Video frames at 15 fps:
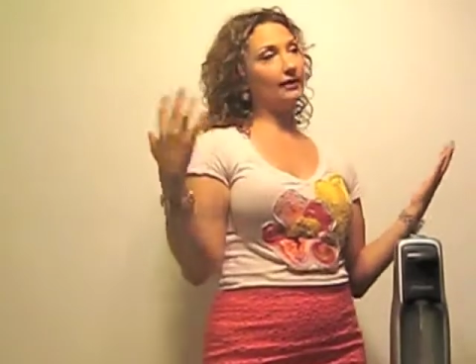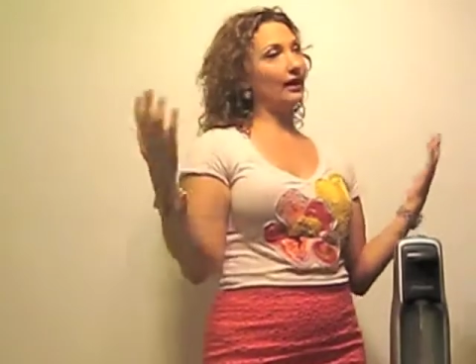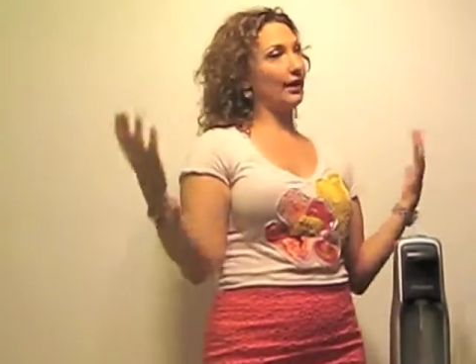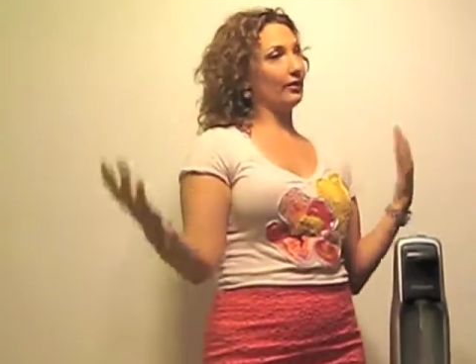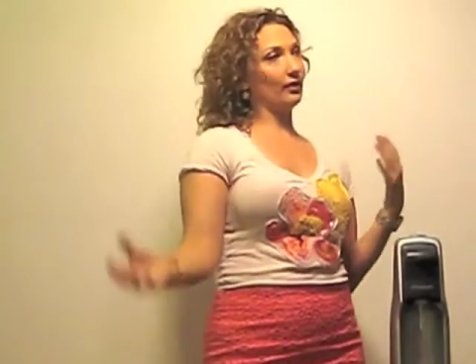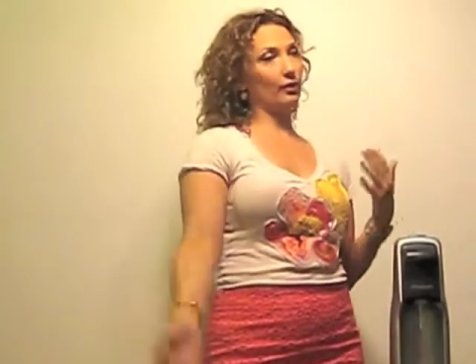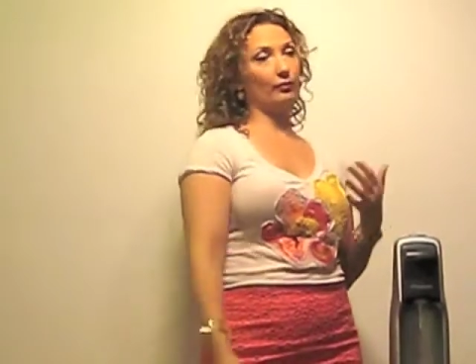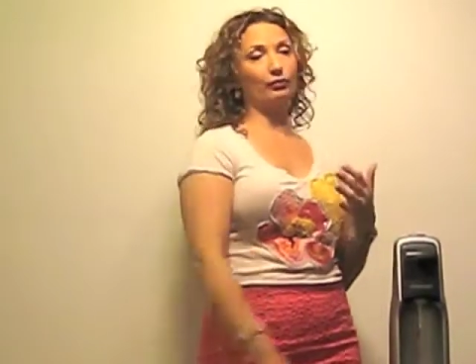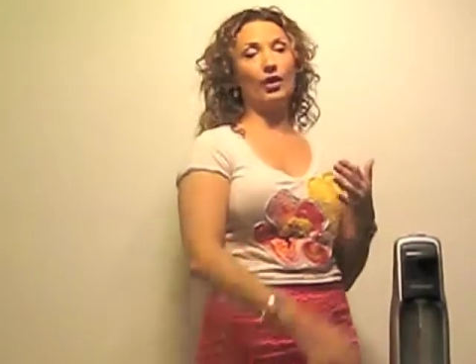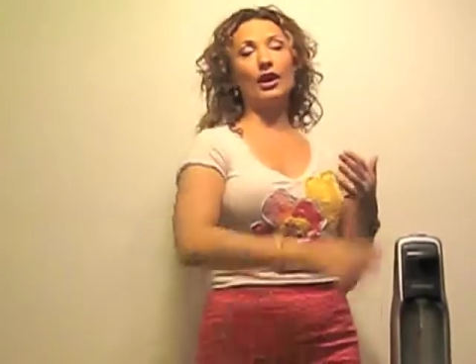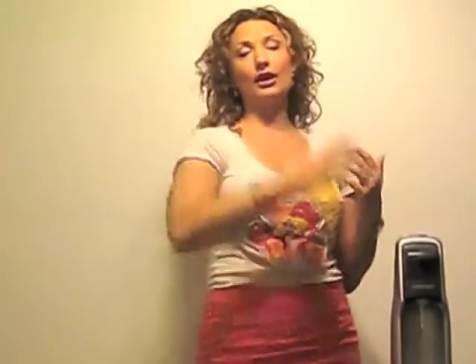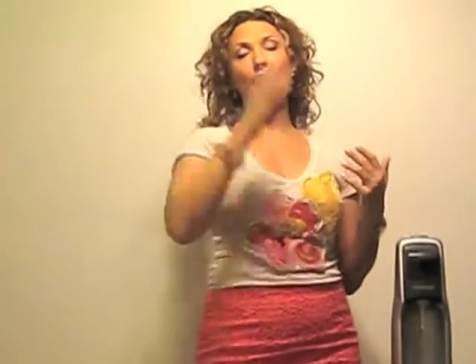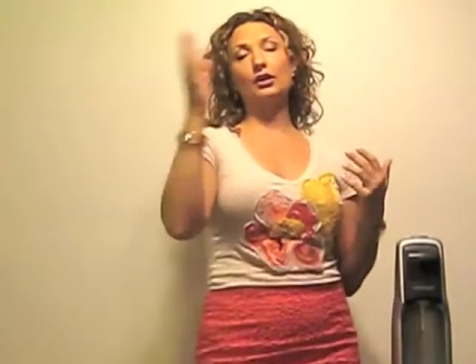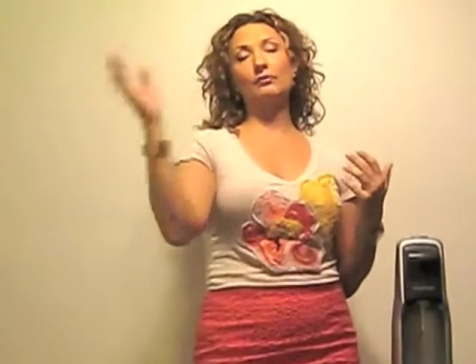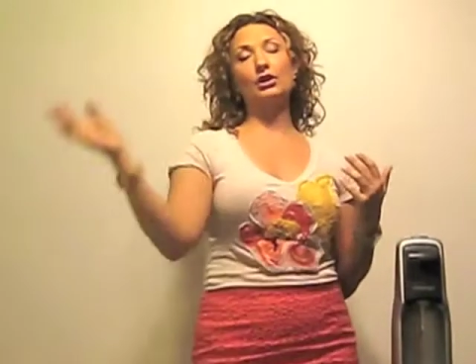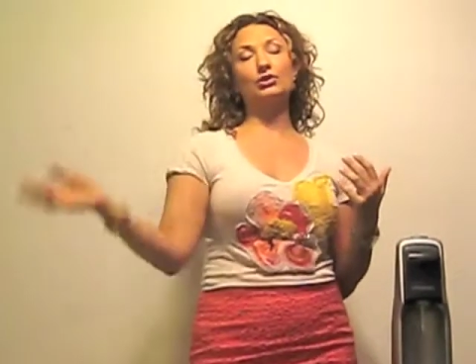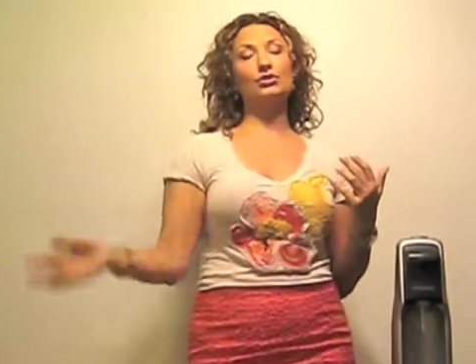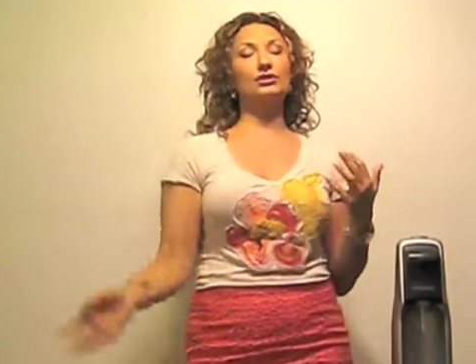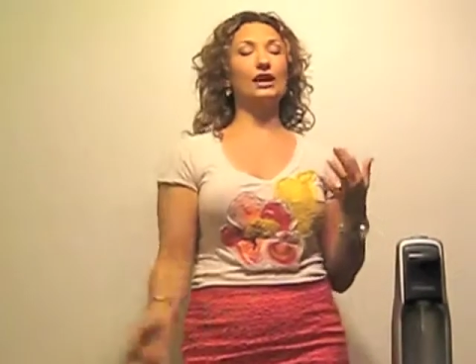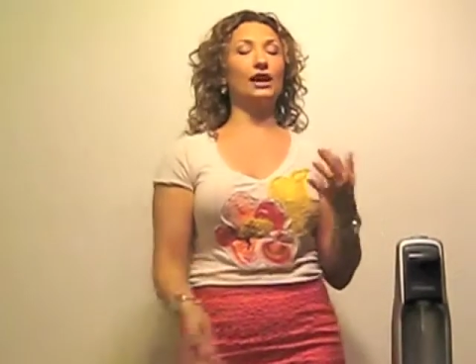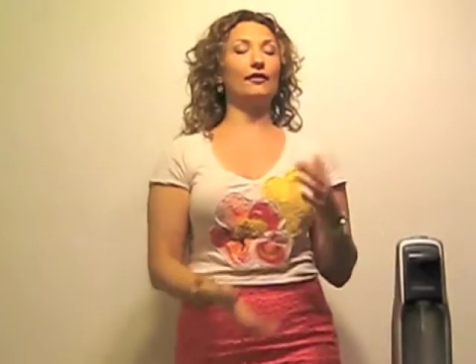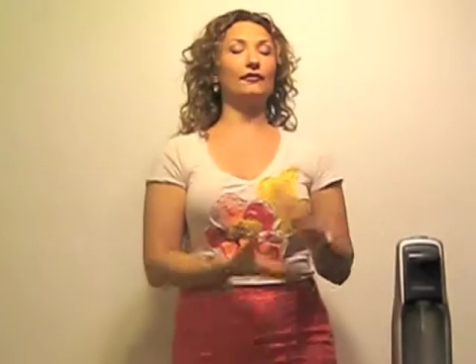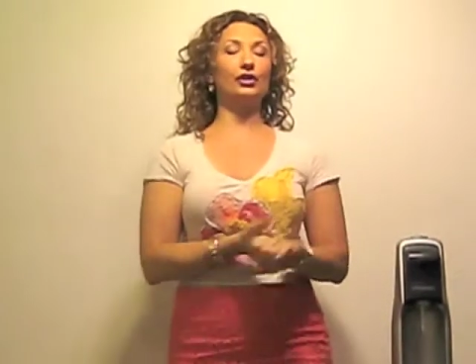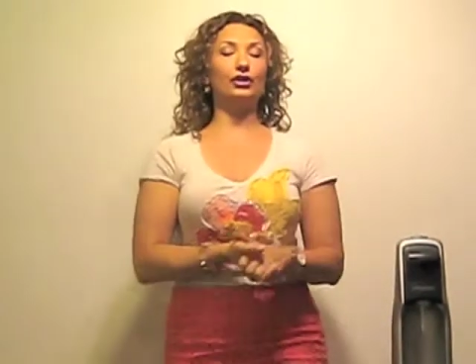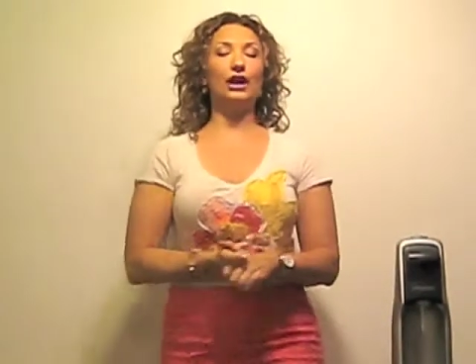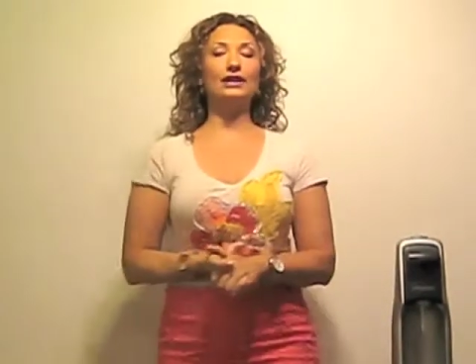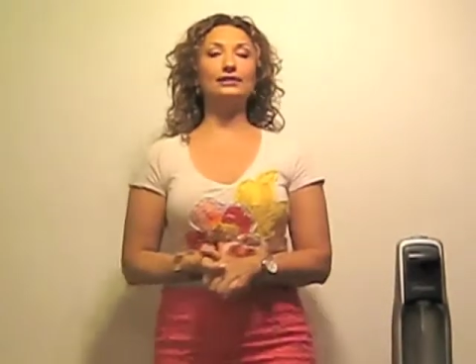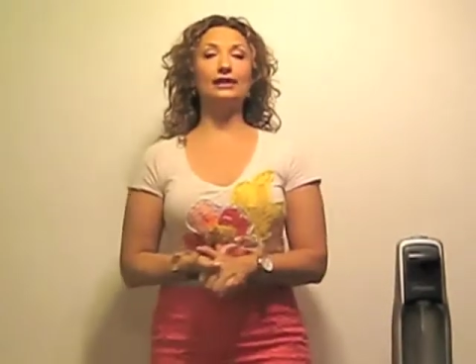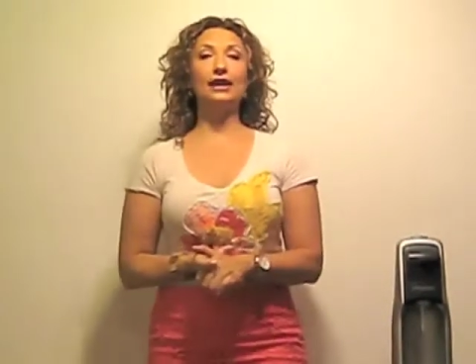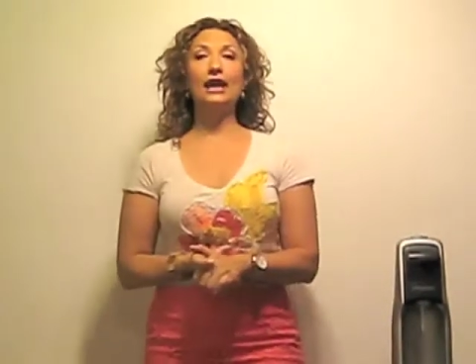They're running commercials like it for
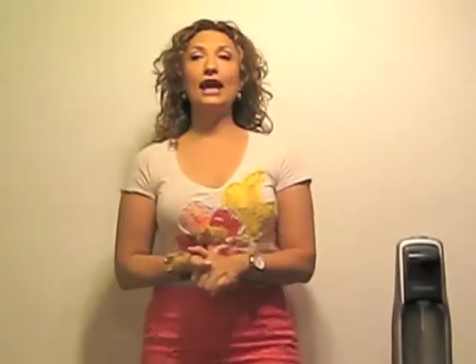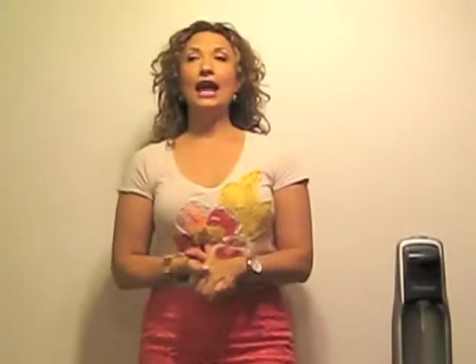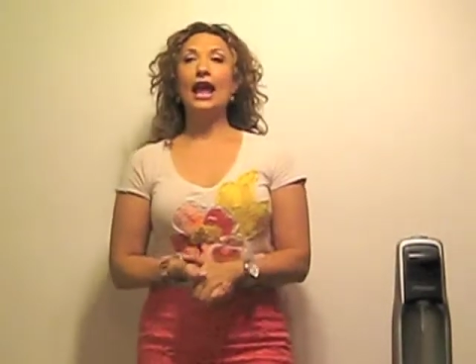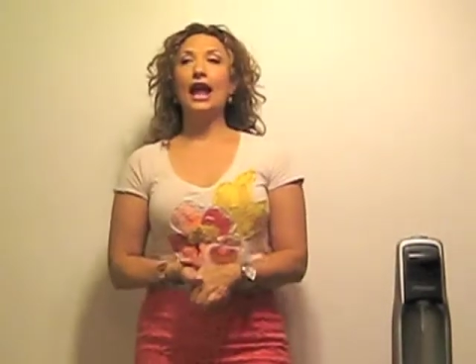crazy,